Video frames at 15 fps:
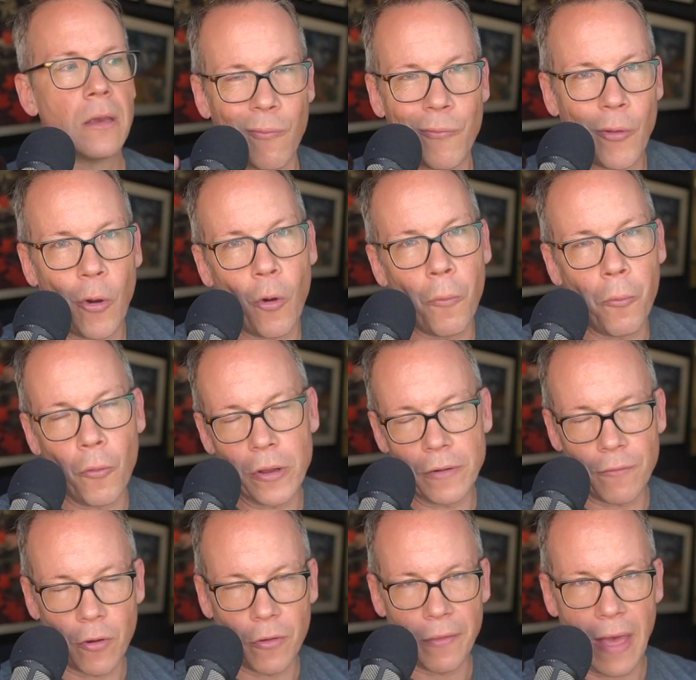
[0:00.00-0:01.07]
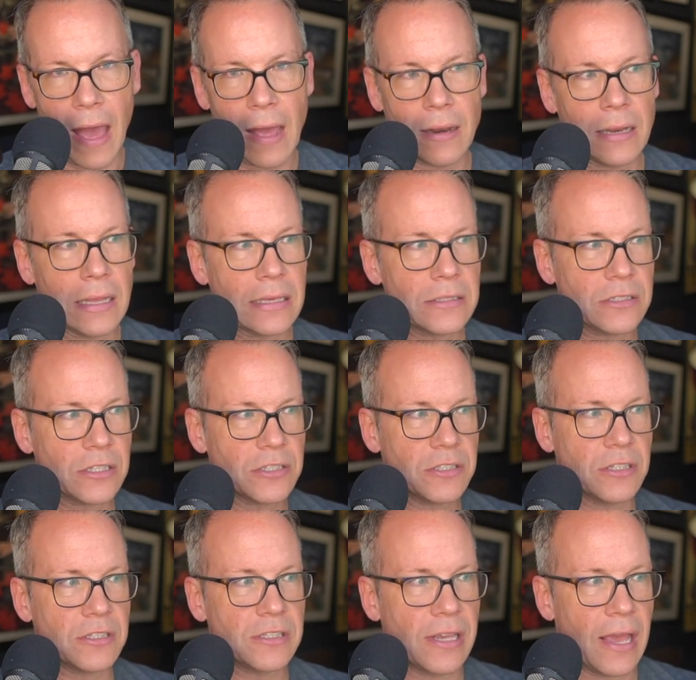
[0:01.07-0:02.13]
The whole point of all that is just
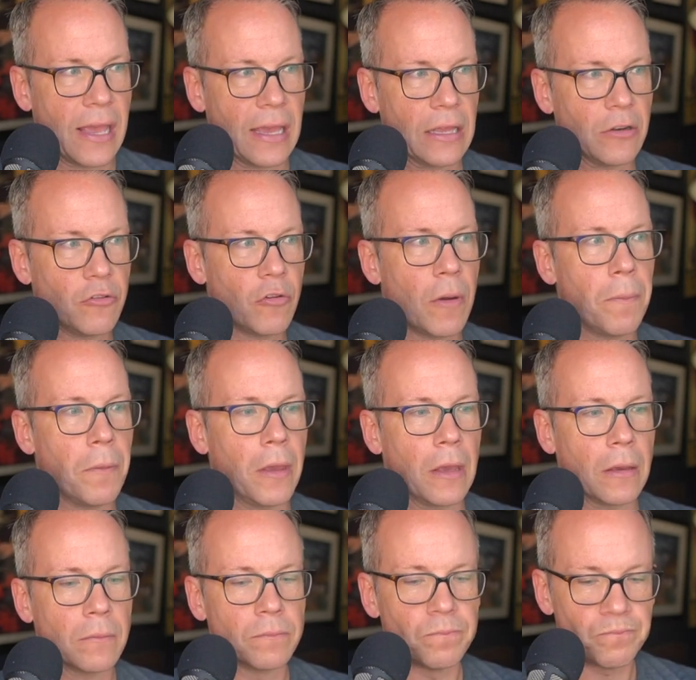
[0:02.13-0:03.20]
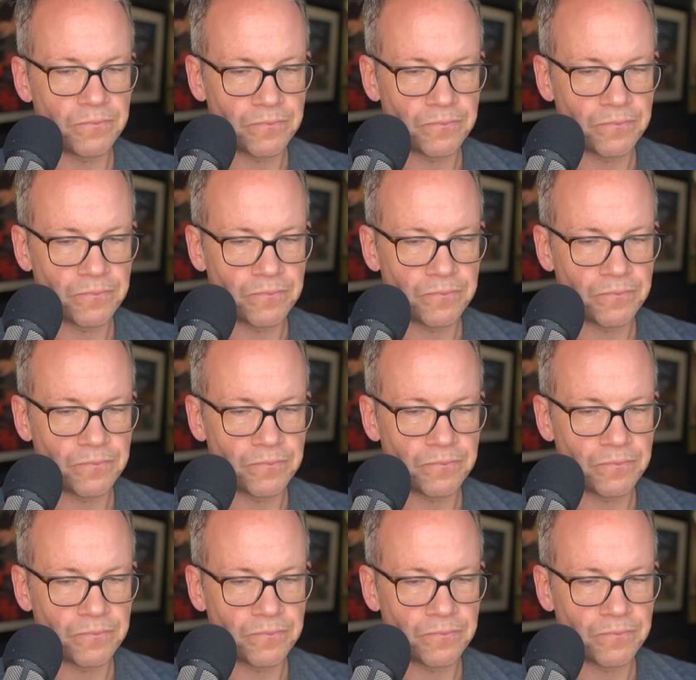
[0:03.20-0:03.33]
to say in Dripping,